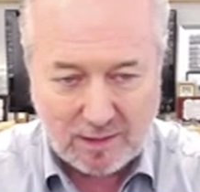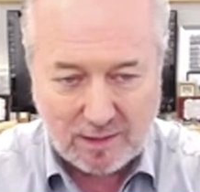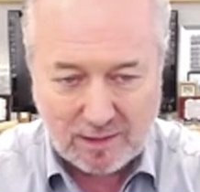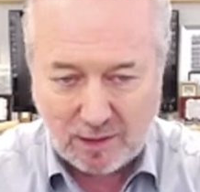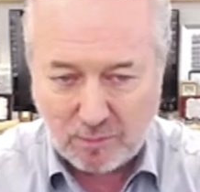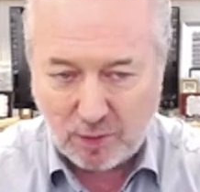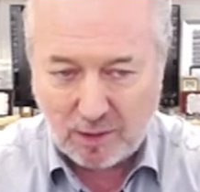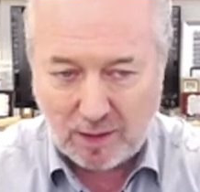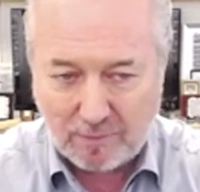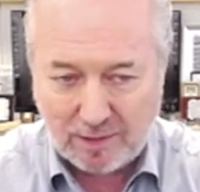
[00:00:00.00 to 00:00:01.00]
Si lo
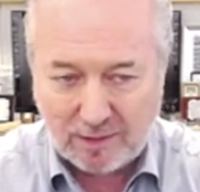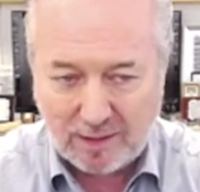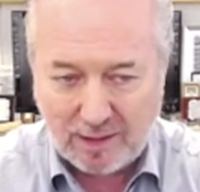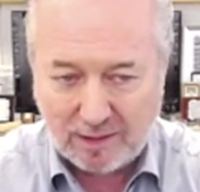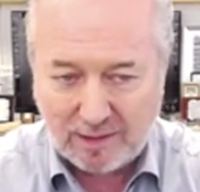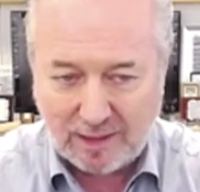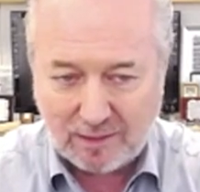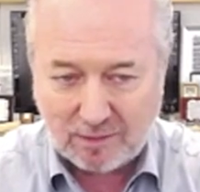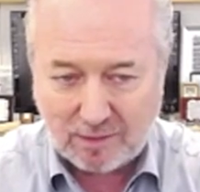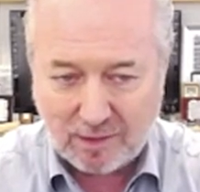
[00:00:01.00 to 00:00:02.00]
ponen a la venta en
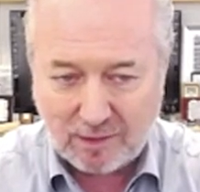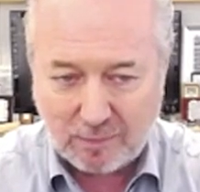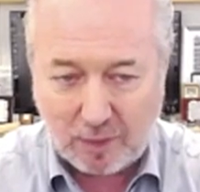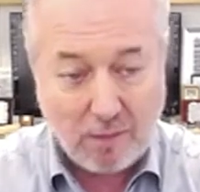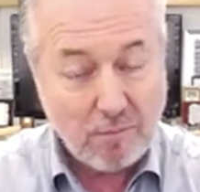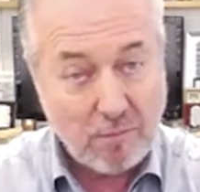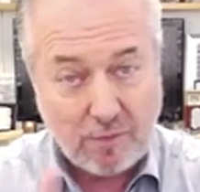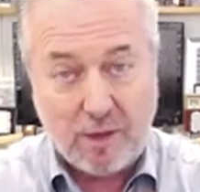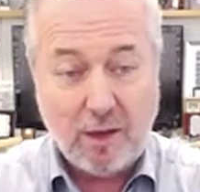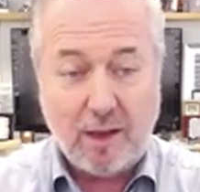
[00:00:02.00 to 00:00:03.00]
Kindle, creo que...
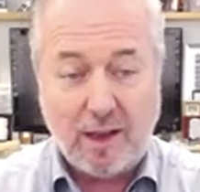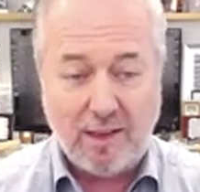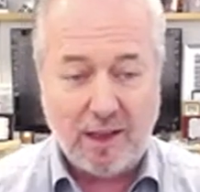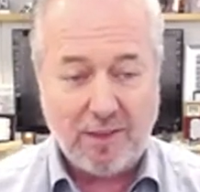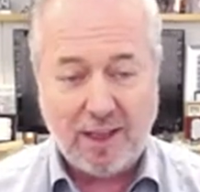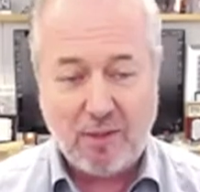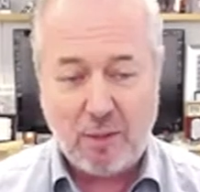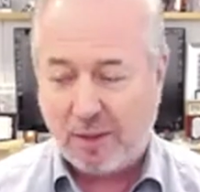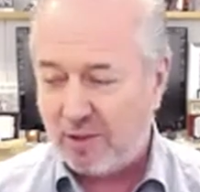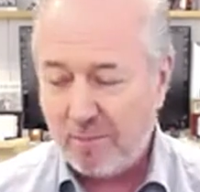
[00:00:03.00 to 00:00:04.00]
Good idea. Thank you
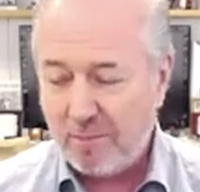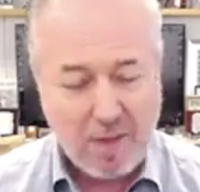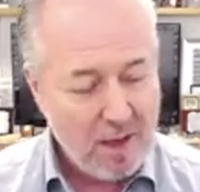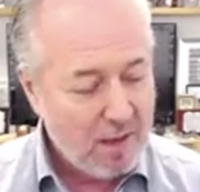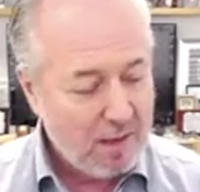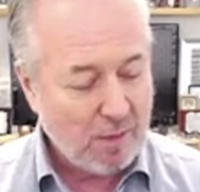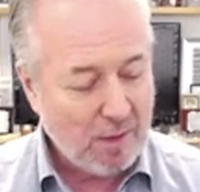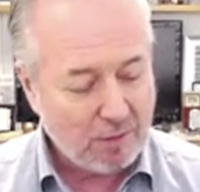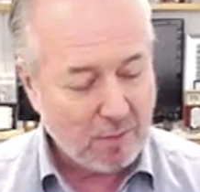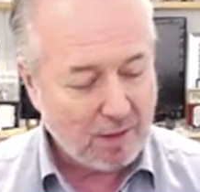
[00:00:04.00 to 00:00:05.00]
very much. Toma
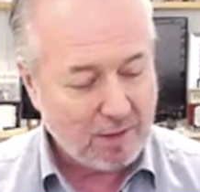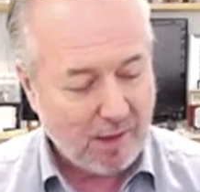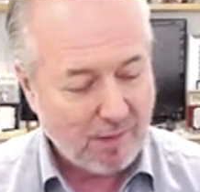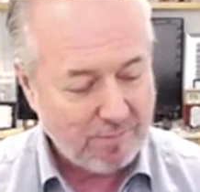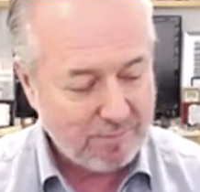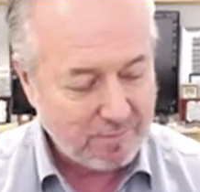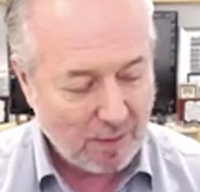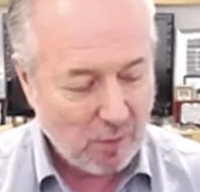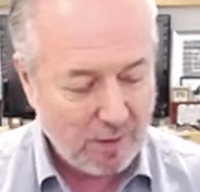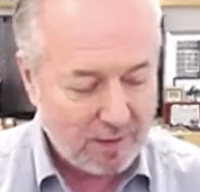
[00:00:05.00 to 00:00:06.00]
nota, Marta.
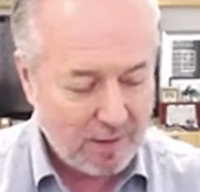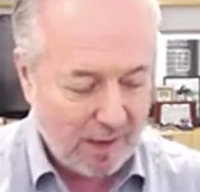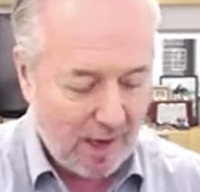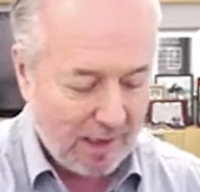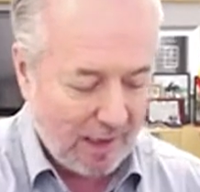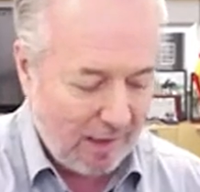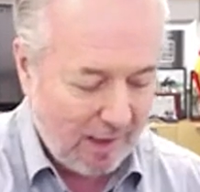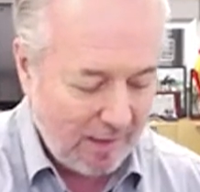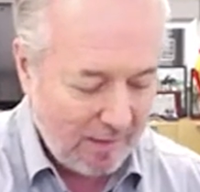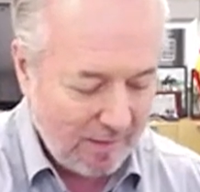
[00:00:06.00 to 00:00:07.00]
I'm going to say,
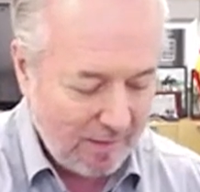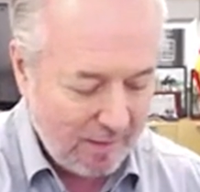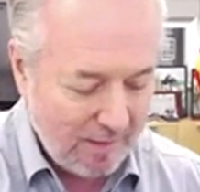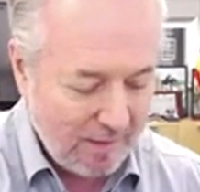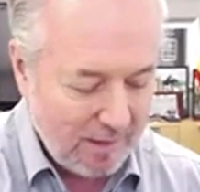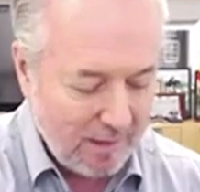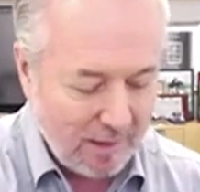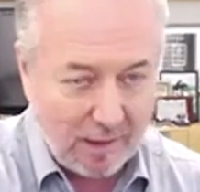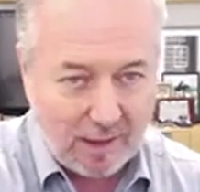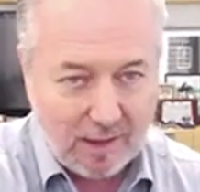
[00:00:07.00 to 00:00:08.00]
Ariel,
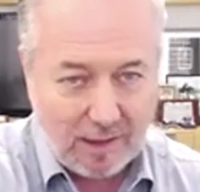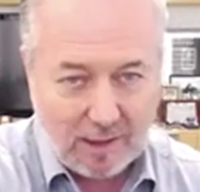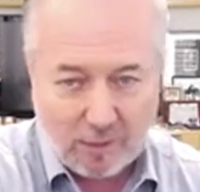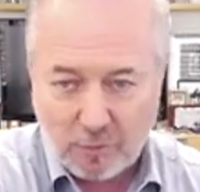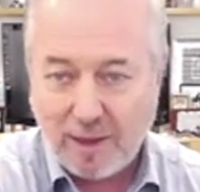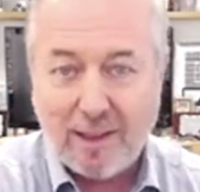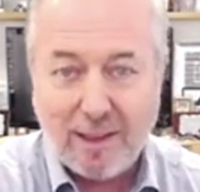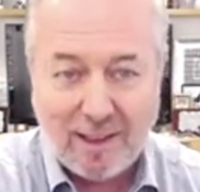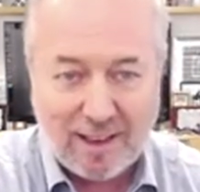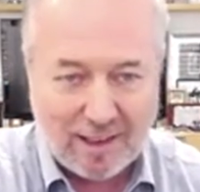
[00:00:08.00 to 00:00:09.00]
I'm
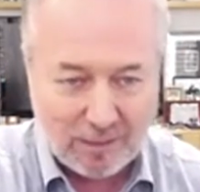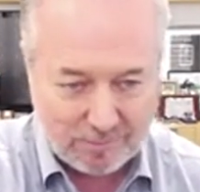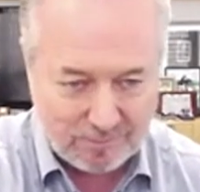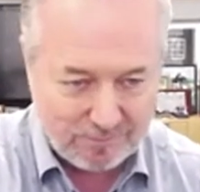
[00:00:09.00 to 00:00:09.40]
writing it down.